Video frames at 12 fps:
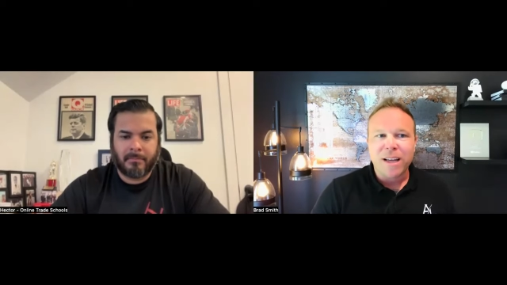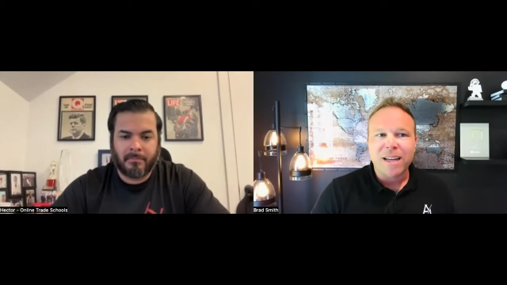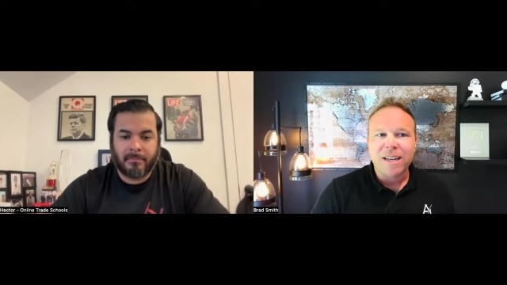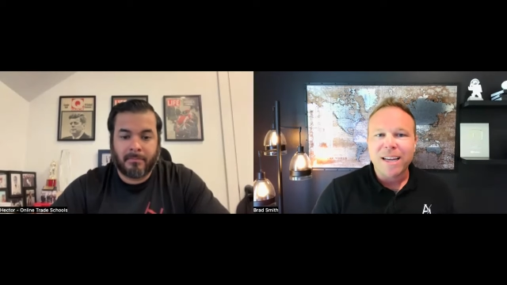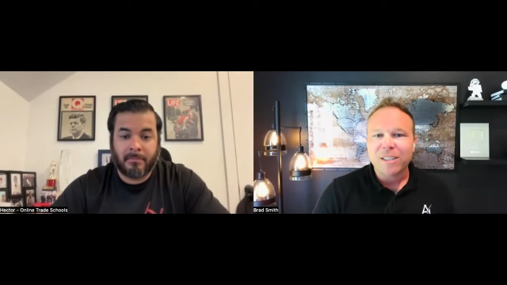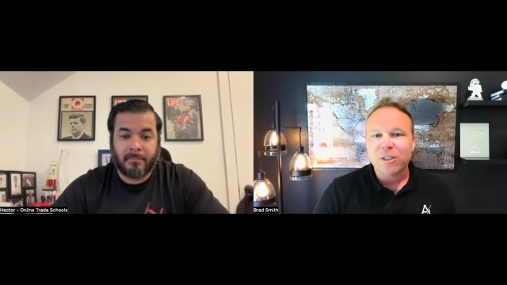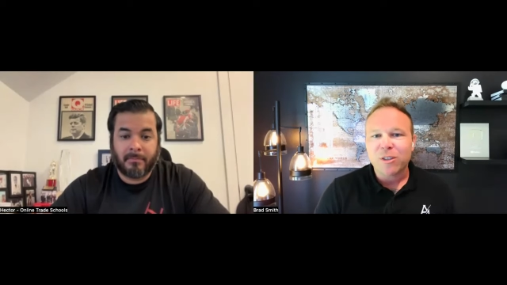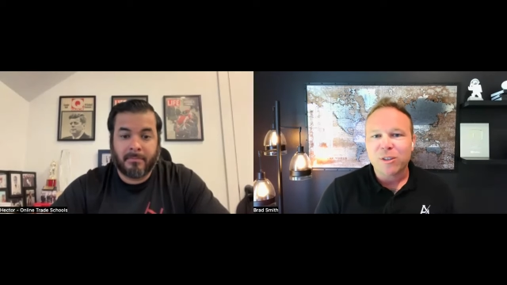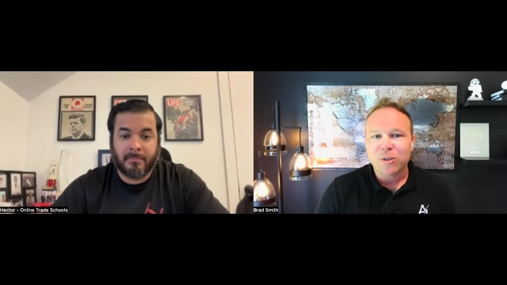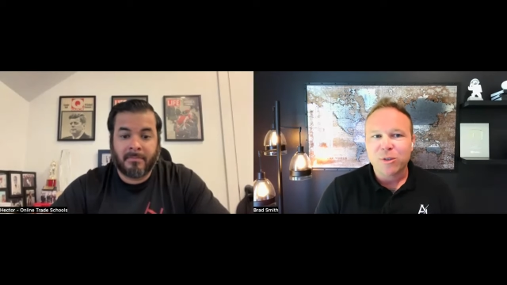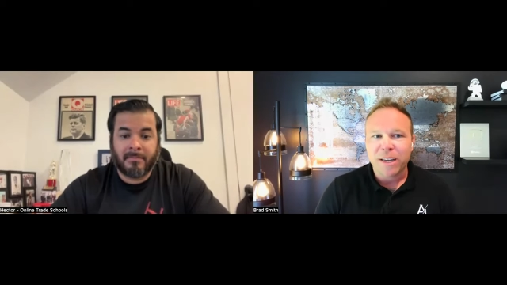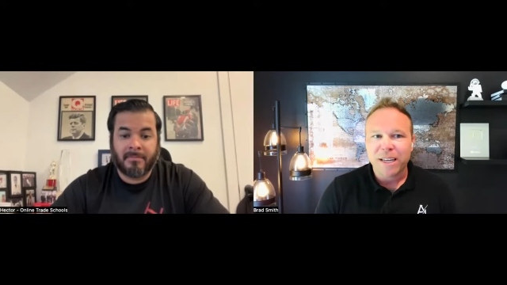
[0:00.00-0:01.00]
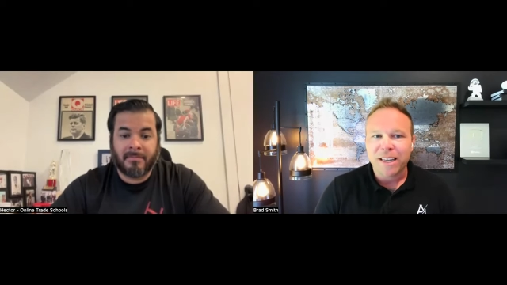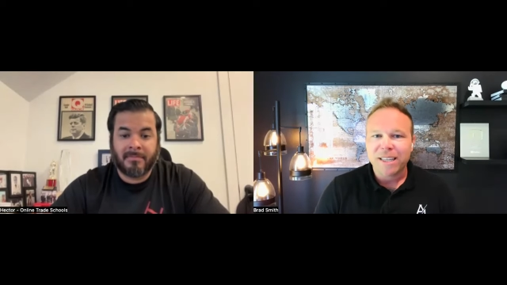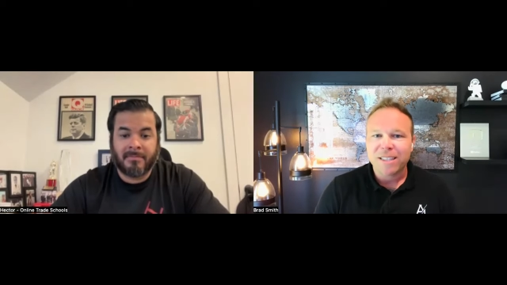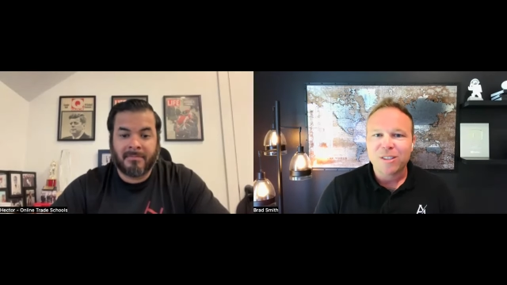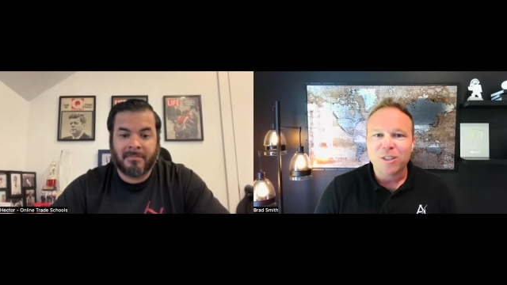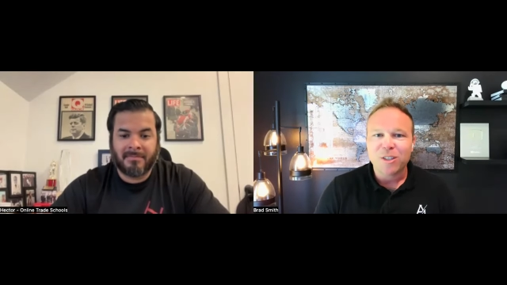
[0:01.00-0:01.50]
Speaker 1: on National Trade
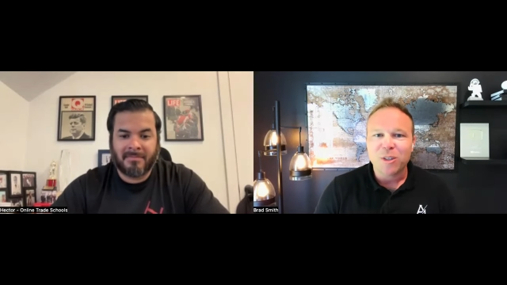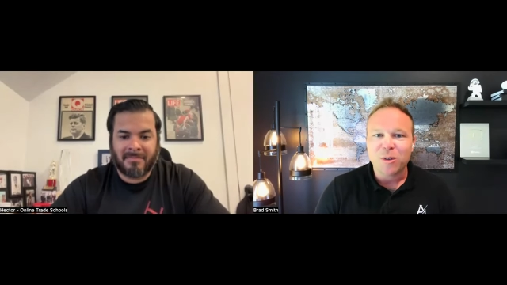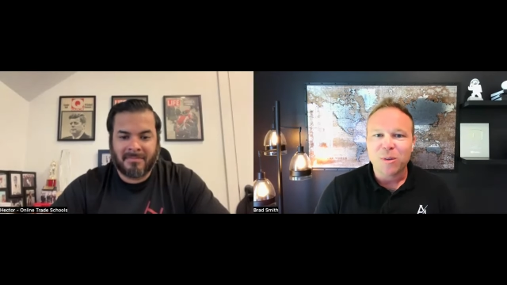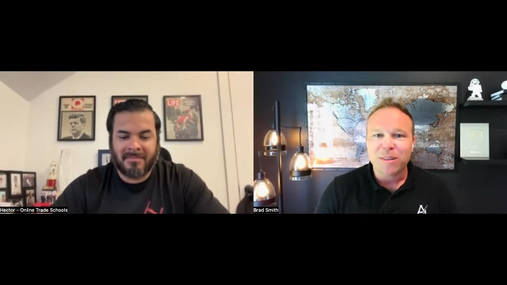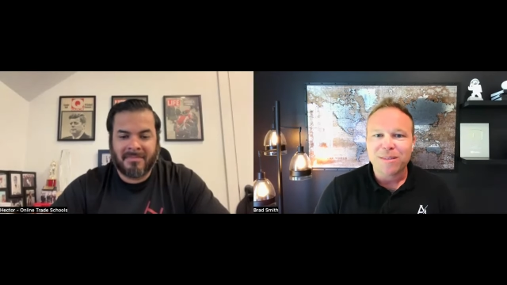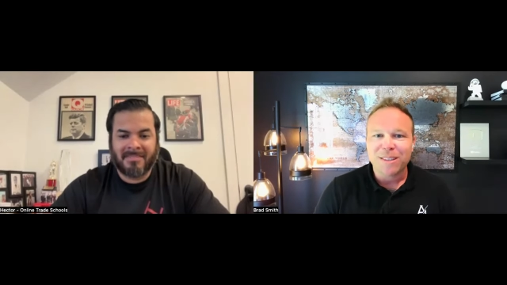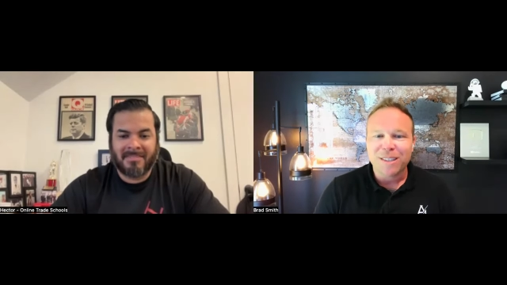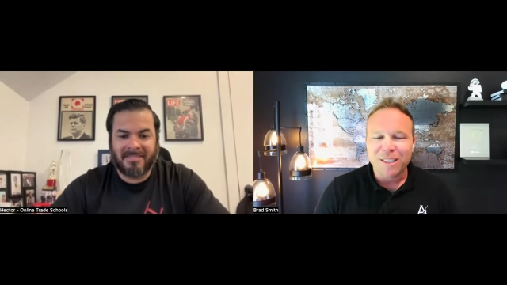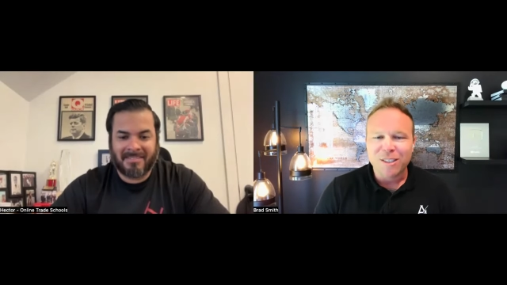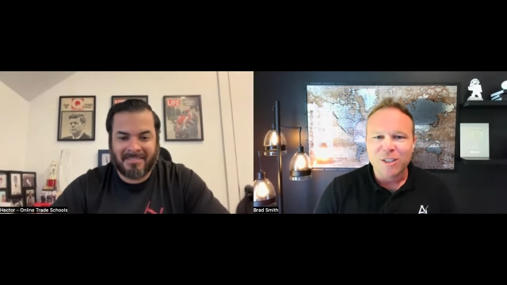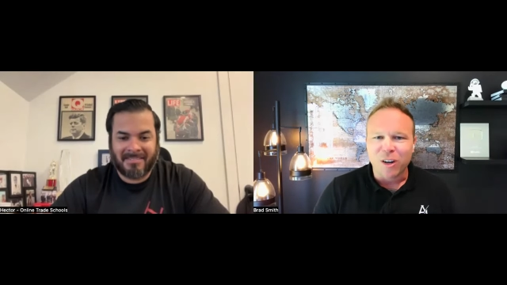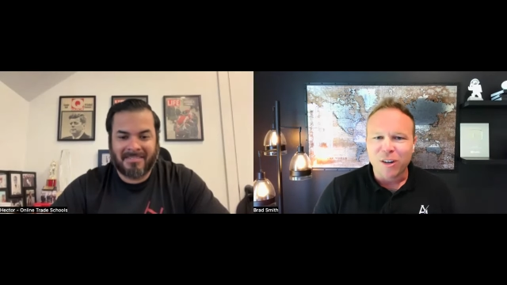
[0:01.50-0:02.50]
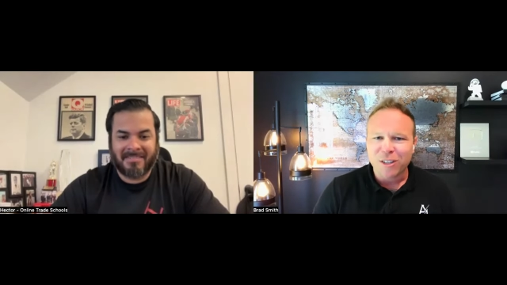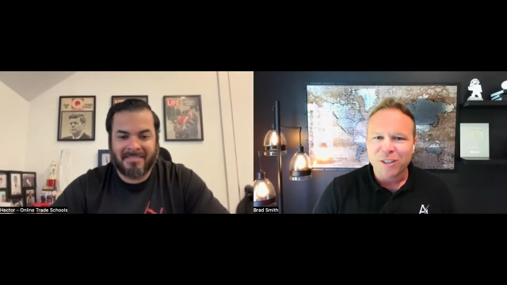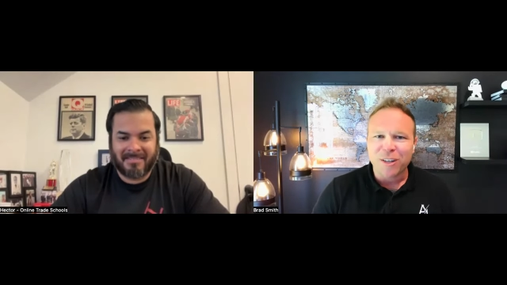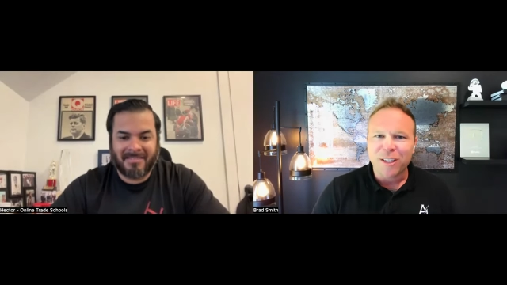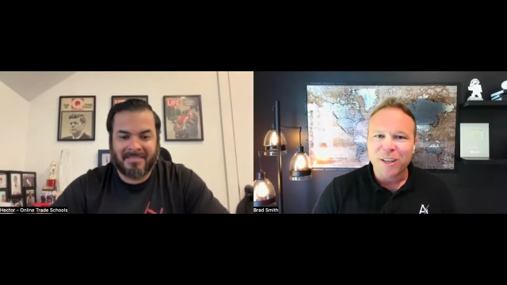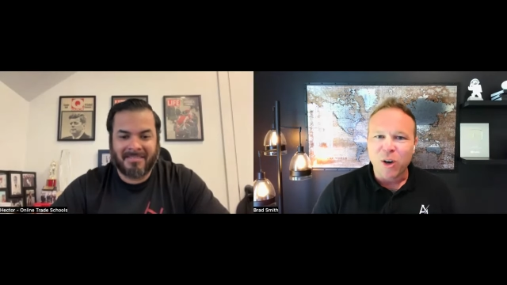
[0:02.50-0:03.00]
Institute. It started
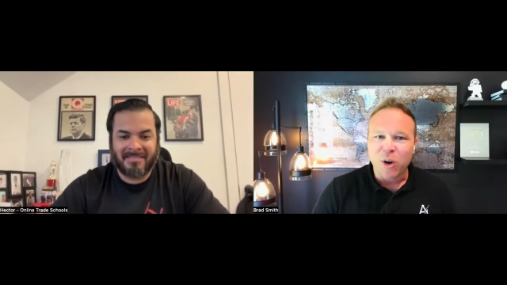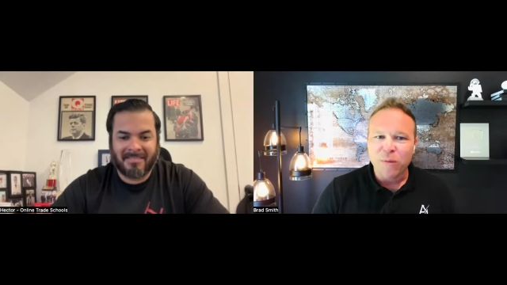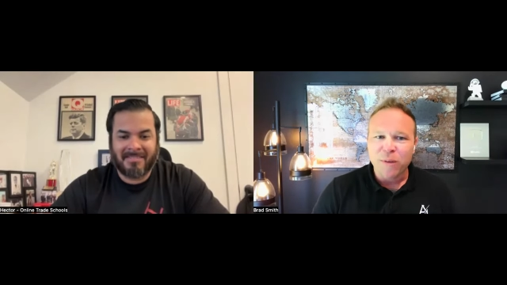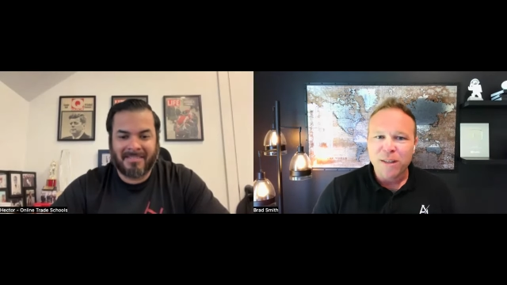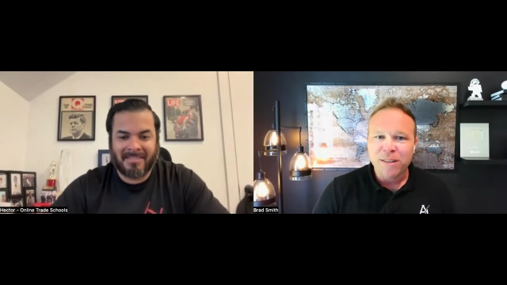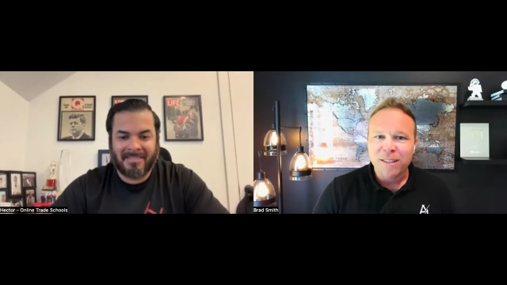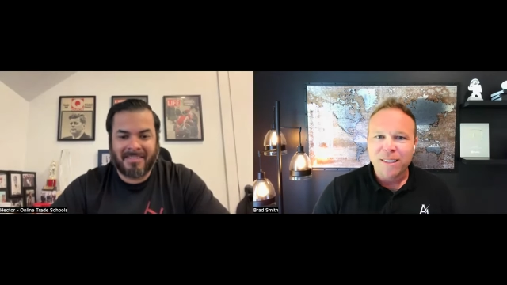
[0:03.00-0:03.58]
during COVID.